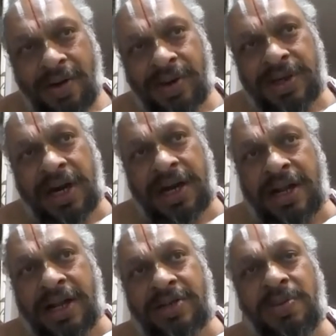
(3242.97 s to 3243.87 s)
Again, that
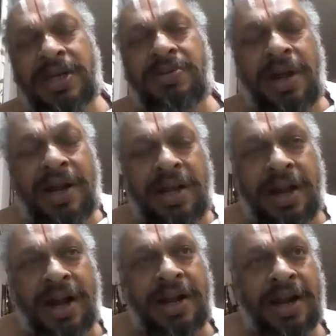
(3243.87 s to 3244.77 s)
has to be explained in
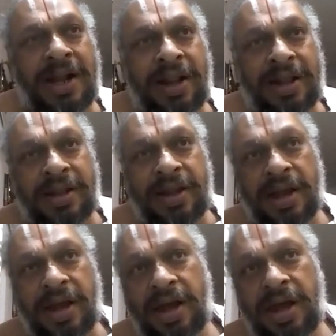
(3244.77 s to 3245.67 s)
great detail.
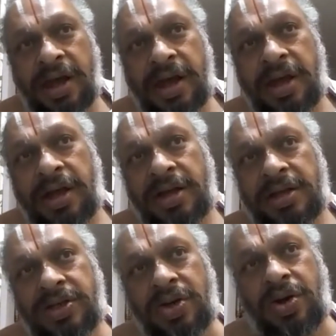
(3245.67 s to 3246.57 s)

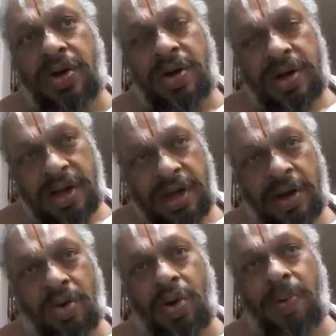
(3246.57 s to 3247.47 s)
So a
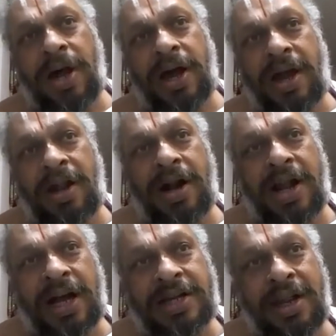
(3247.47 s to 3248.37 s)
cobra cannot
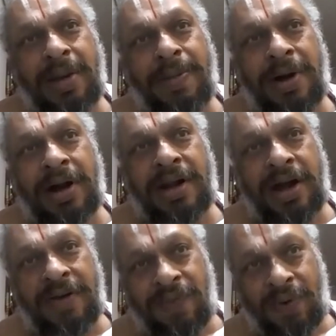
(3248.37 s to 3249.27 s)
actually
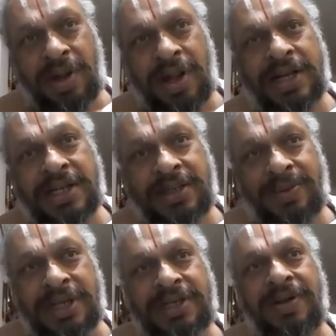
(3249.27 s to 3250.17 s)
partake food that is
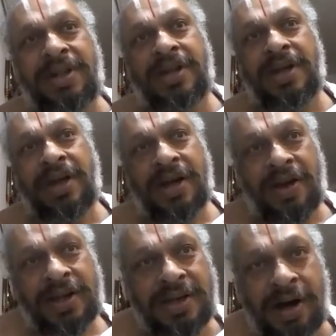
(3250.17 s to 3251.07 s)
mixed with
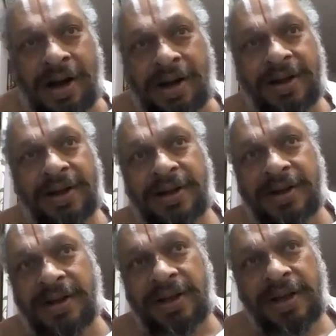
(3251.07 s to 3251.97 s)
salt.
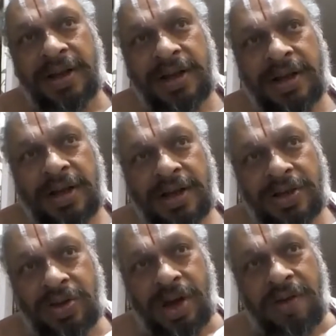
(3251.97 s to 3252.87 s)

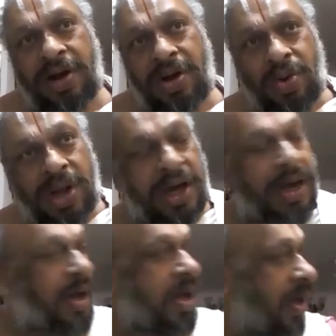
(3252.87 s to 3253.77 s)
So even
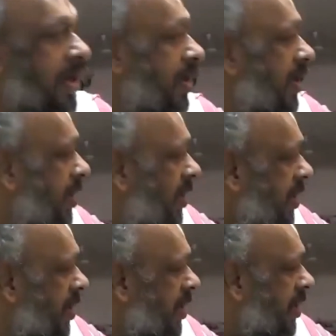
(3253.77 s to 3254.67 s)
today,
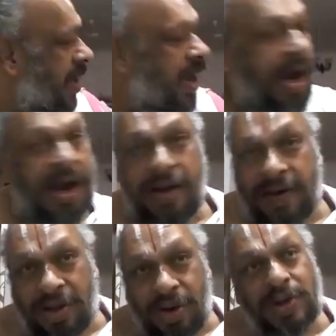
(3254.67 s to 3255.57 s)
and
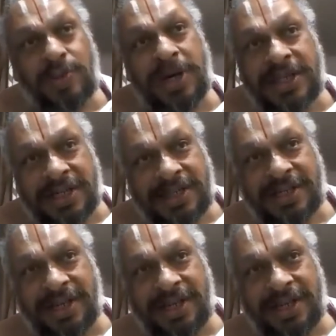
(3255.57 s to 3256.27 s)
even no spices,